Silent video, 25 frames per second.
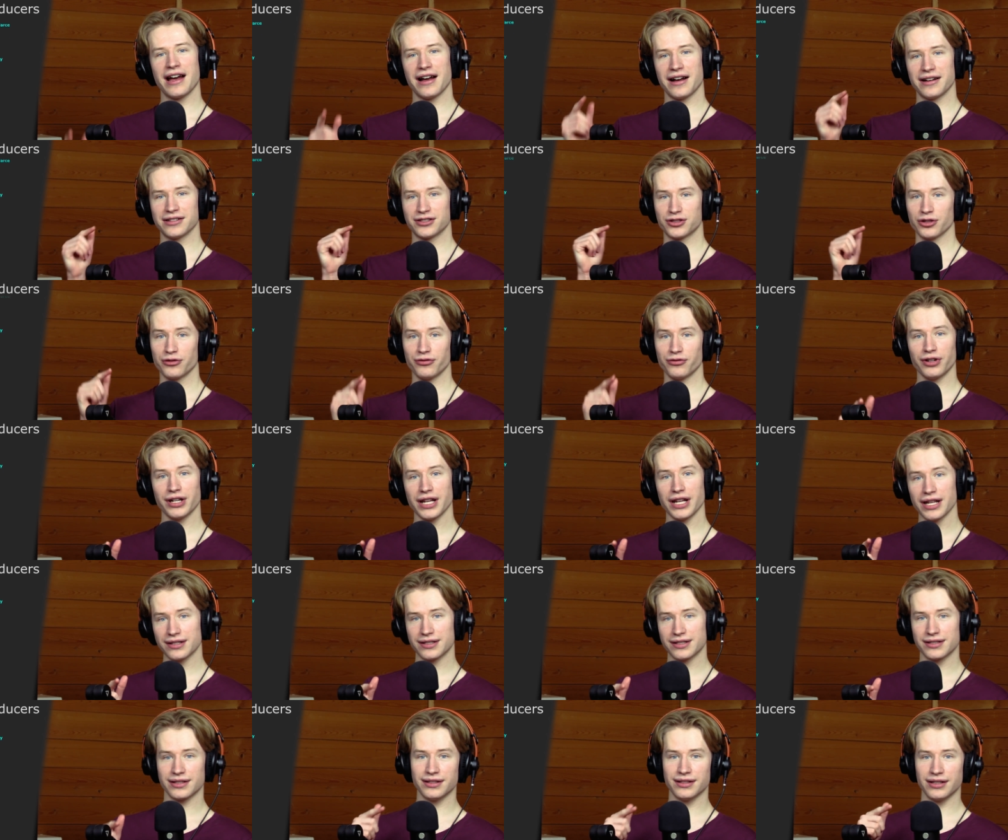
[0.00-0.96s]
Uh, don't
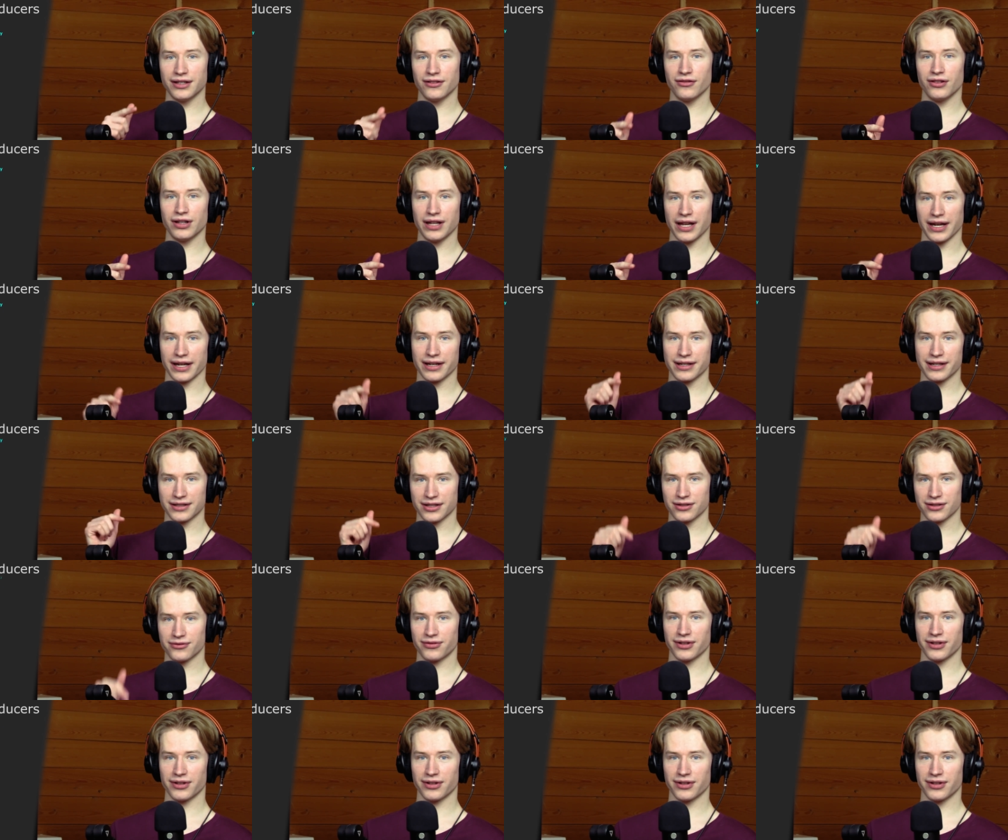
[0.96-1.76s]
forget to leave a like because it